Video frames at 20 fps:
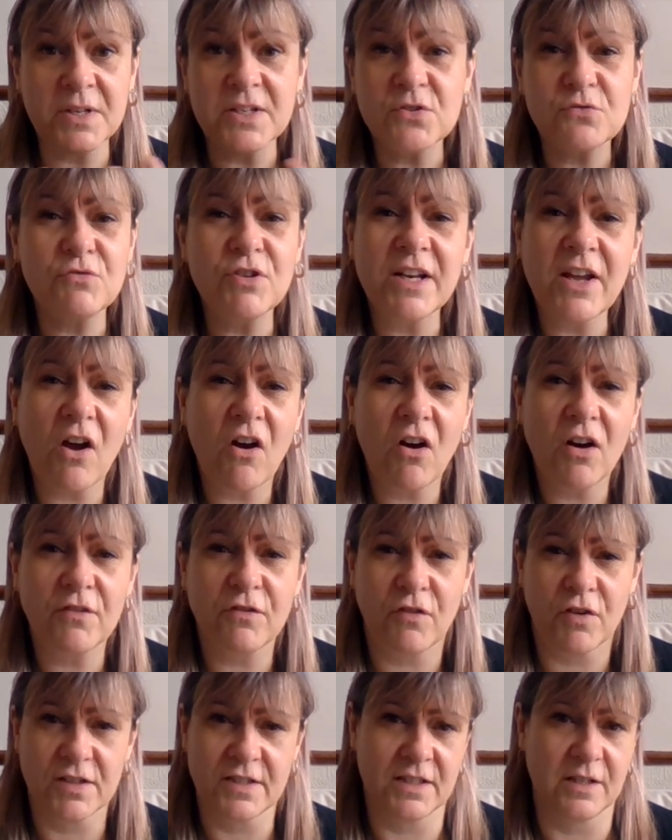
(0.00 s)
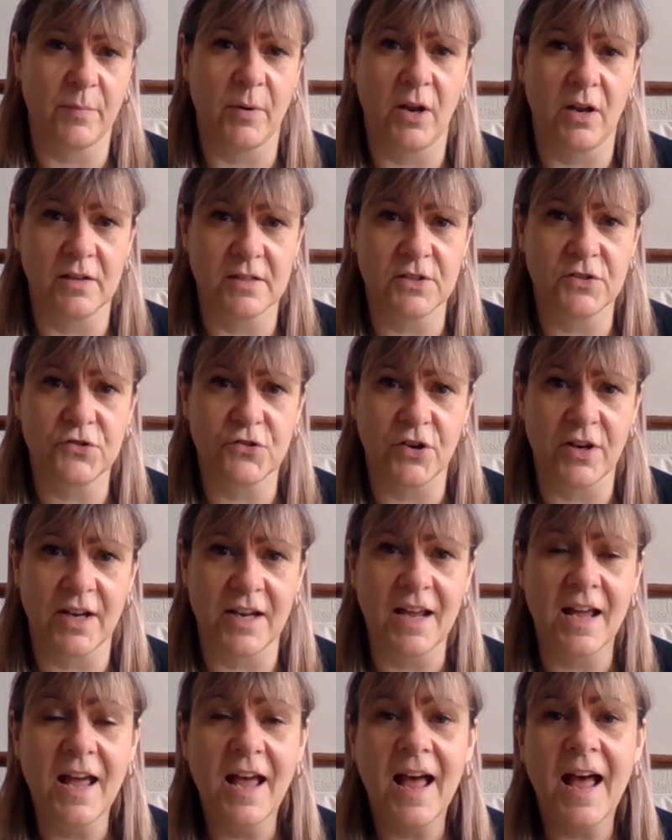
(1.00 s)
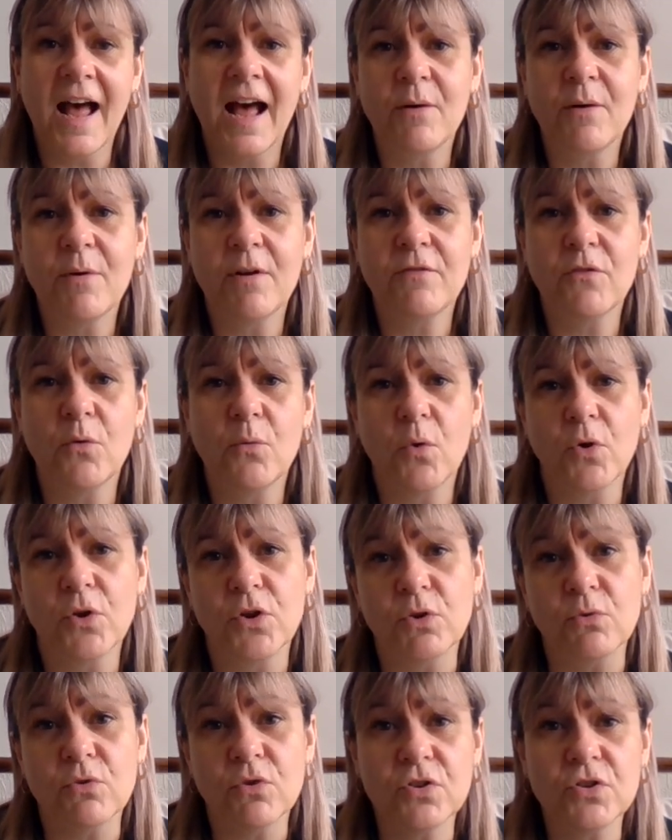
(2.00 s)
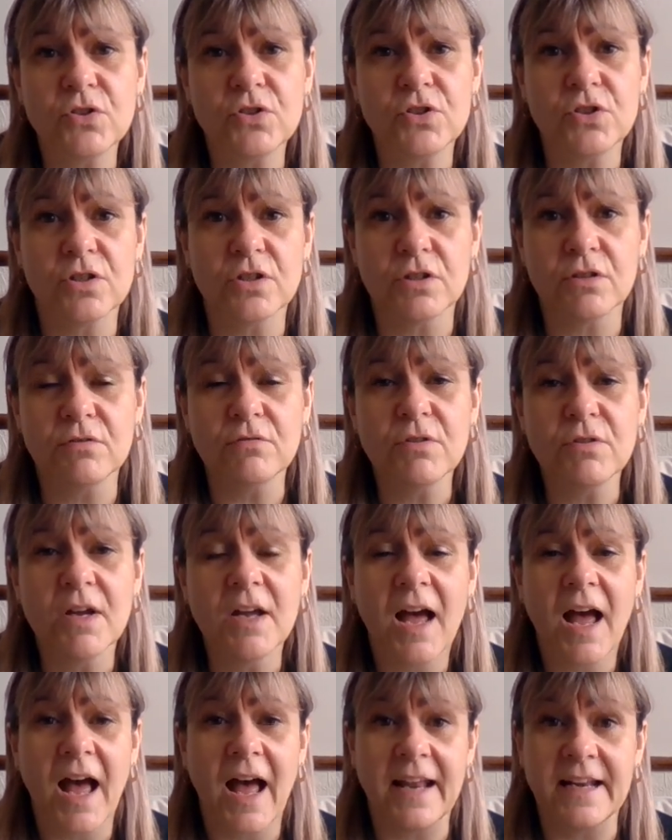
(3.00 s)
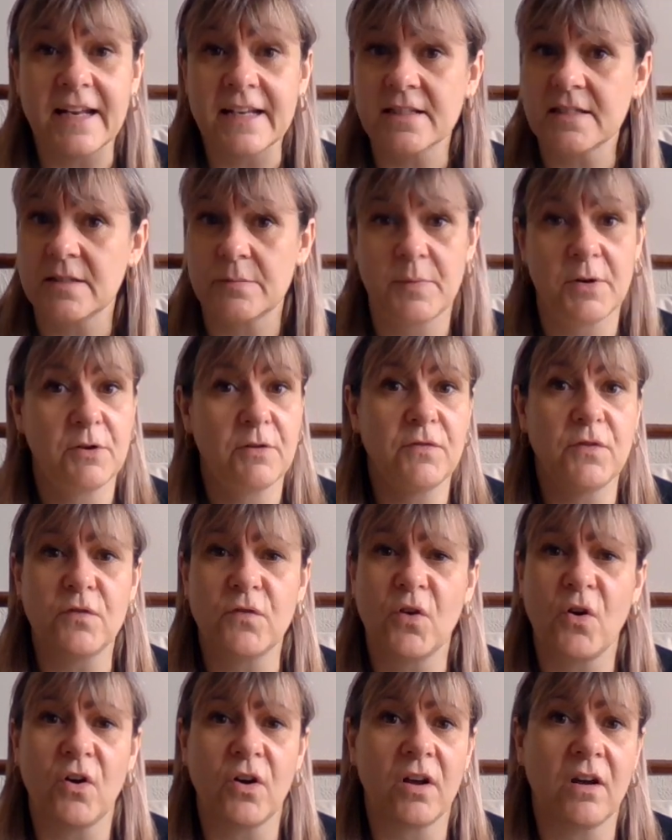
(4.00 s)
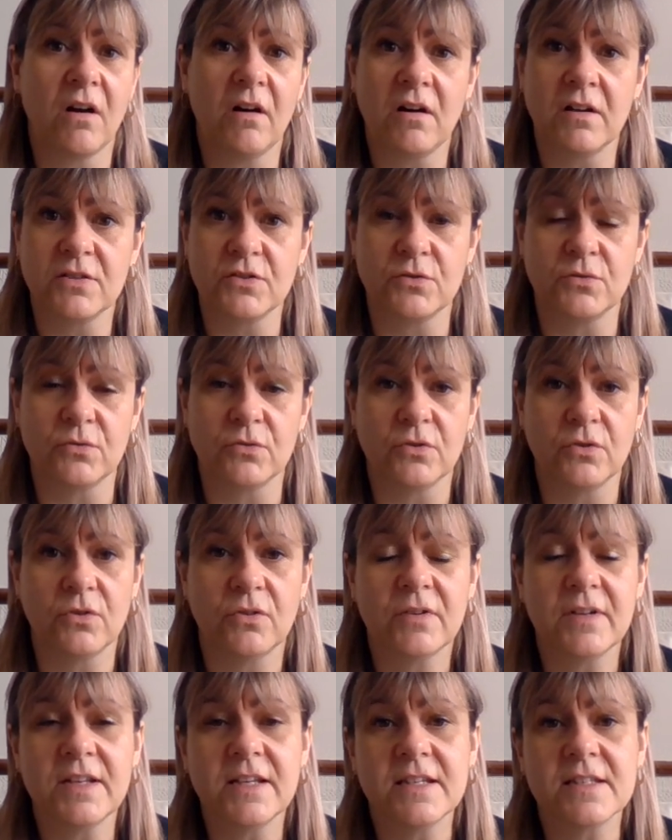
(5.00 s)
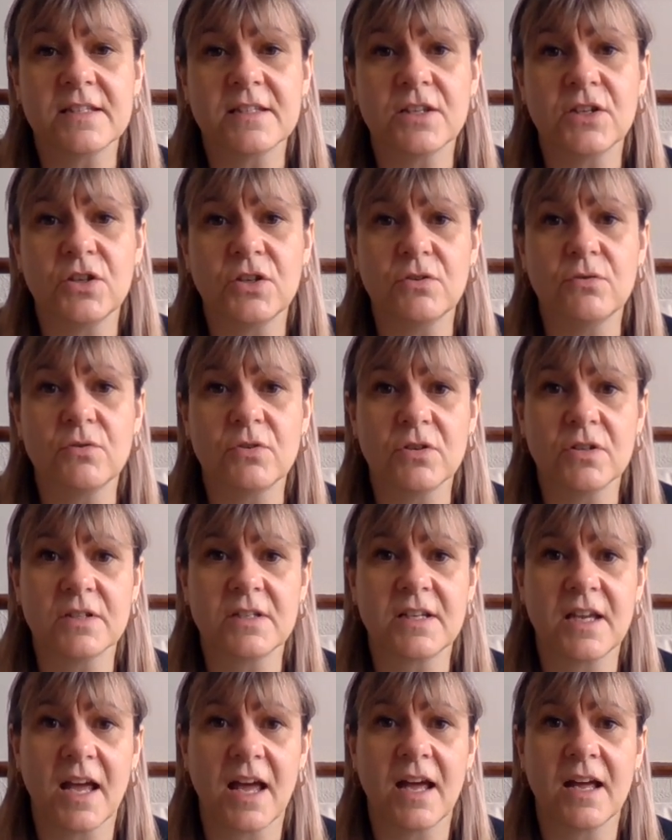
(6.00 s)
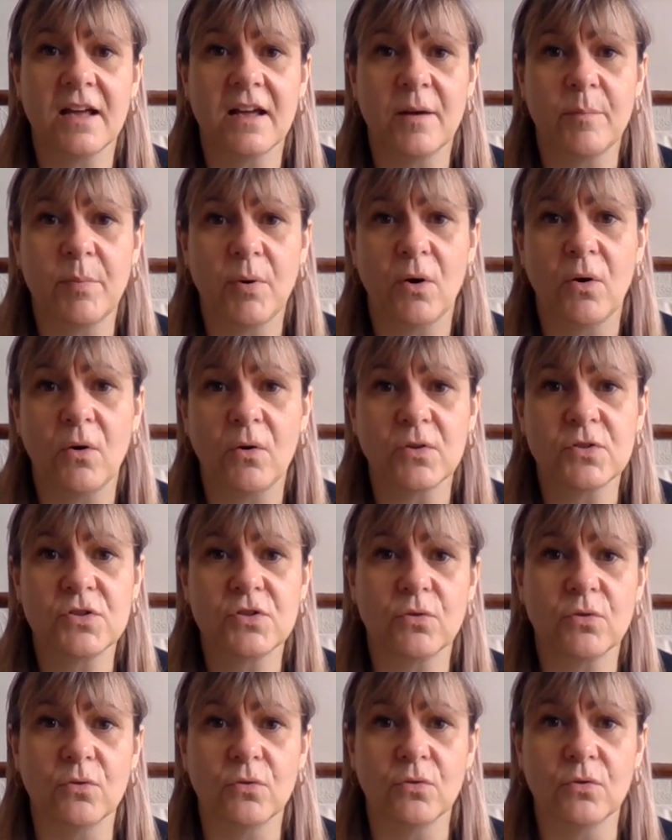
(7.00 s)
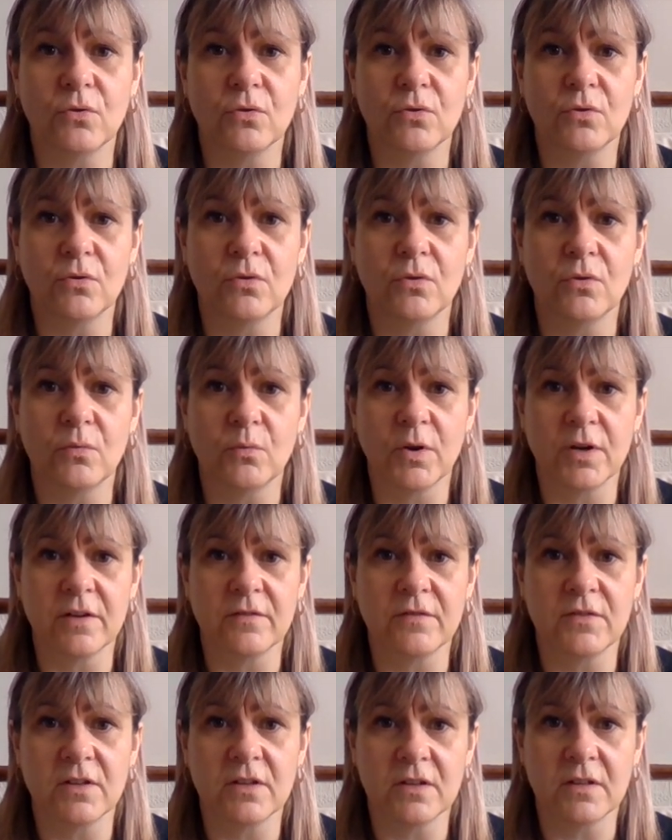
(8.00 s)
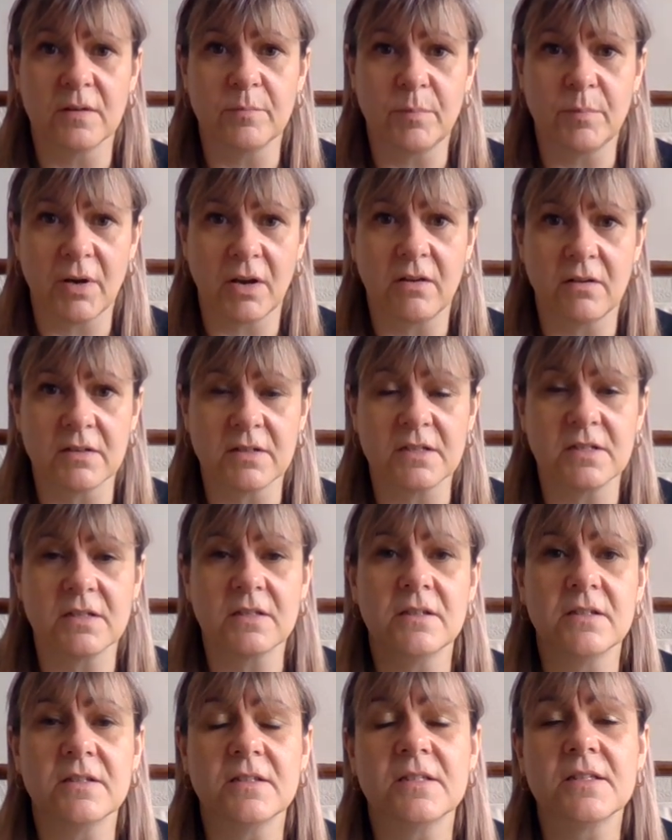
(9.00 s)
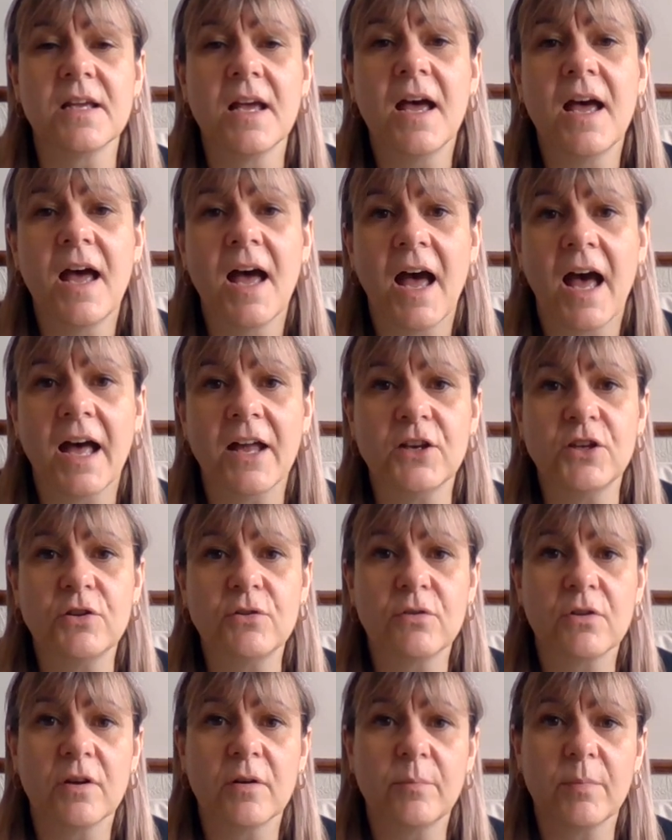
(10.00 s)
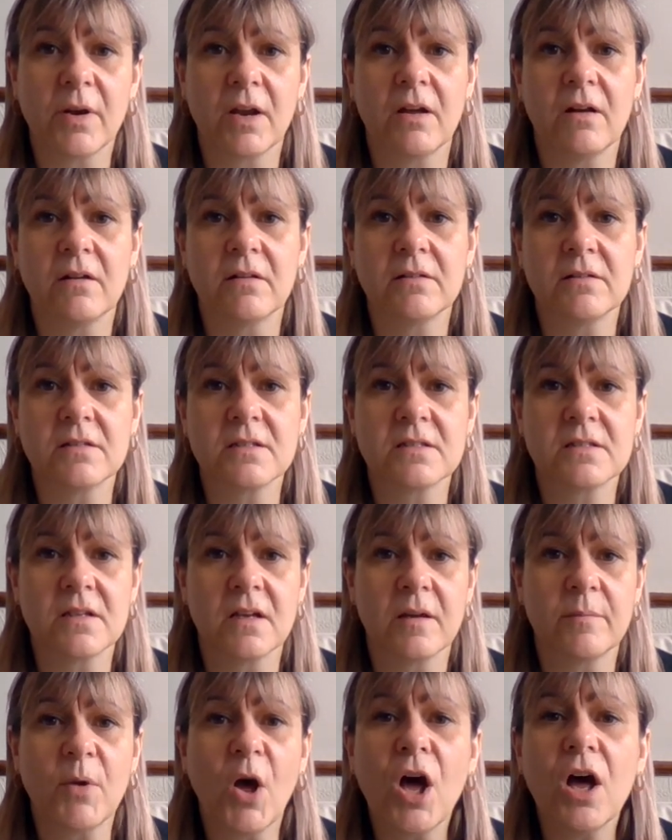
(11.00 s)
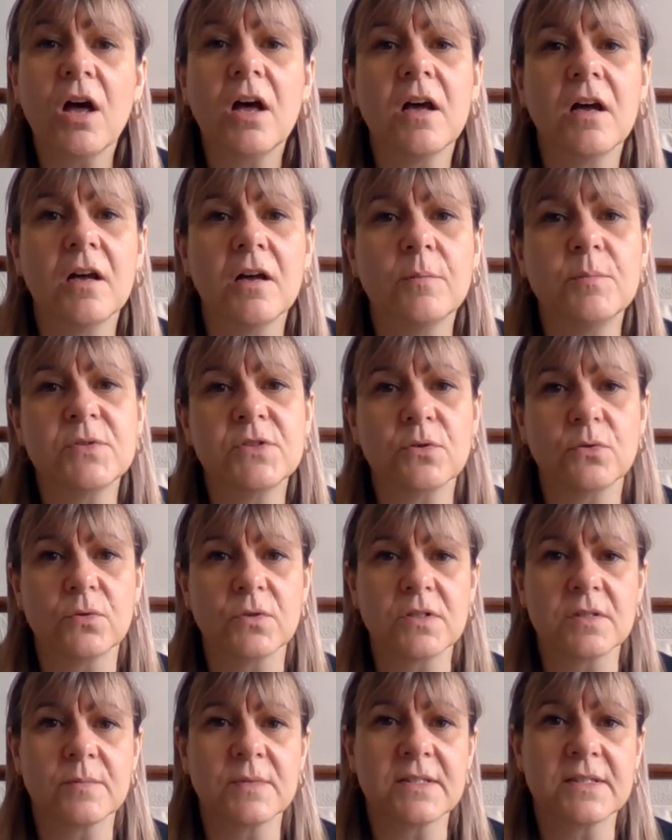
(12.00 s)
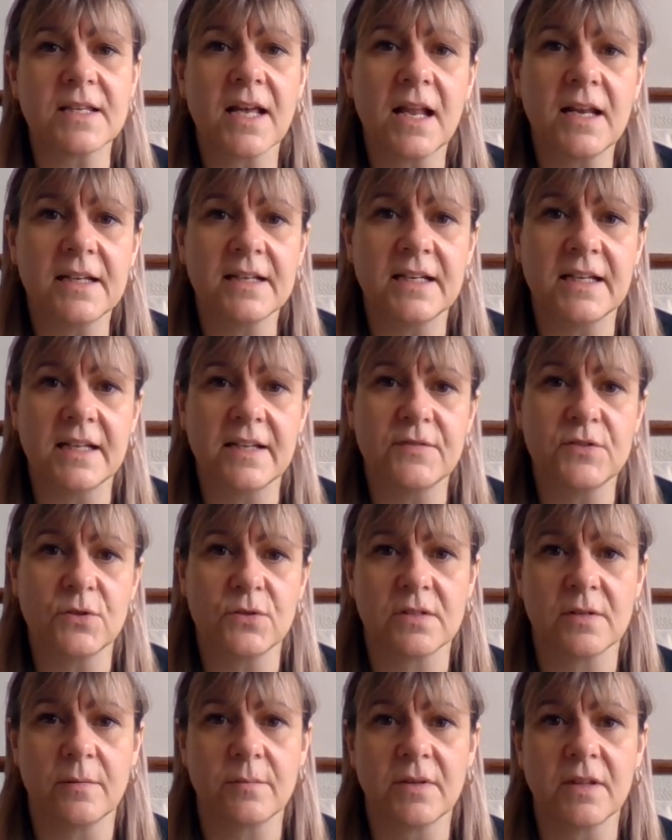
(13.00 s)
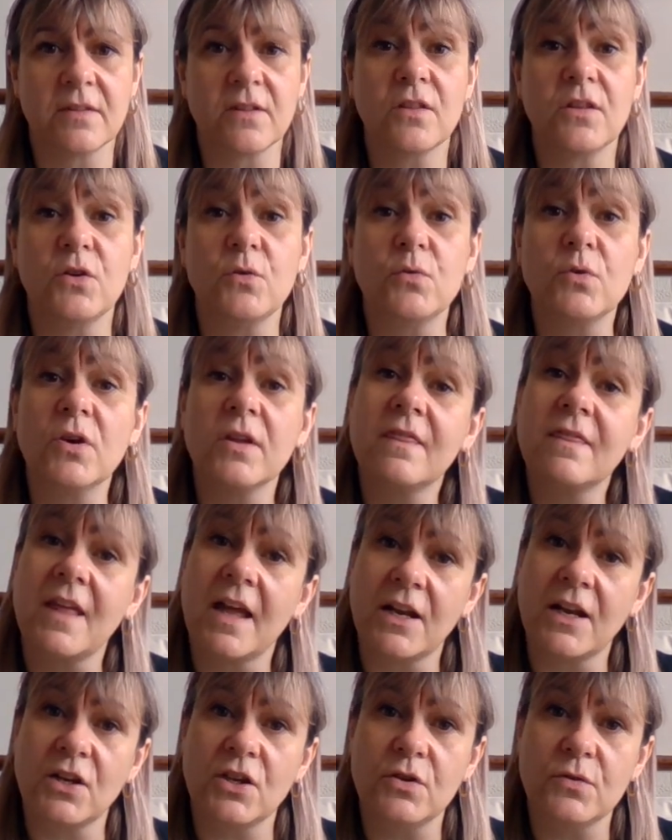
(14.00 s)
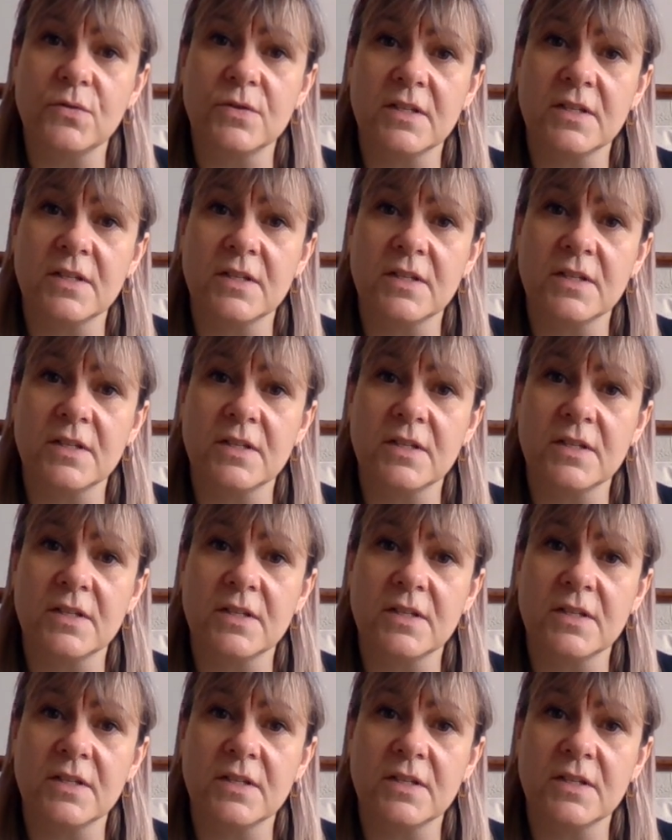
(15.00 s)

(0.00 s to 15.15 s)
But it's really hard for us to plant a tree. However, what you could do, and it doesn't matter if you've got a garden or not, is that you could get a pot or one of the planters and you could plant some herbs or some salad leaves or something that you could then